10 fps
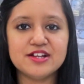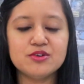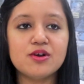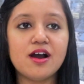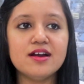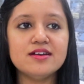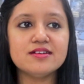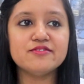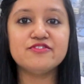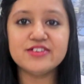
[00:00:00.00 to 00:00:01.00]
You
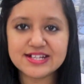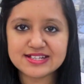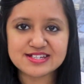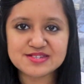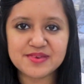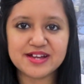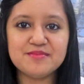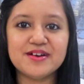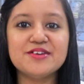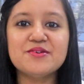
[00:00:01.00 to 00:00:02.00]
can't feel the
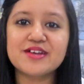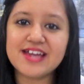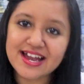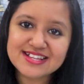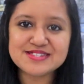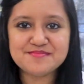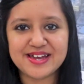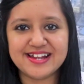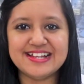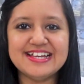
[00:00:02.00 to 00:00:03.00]
smell, but you can
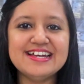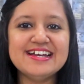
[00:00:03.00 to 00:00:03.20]
smell.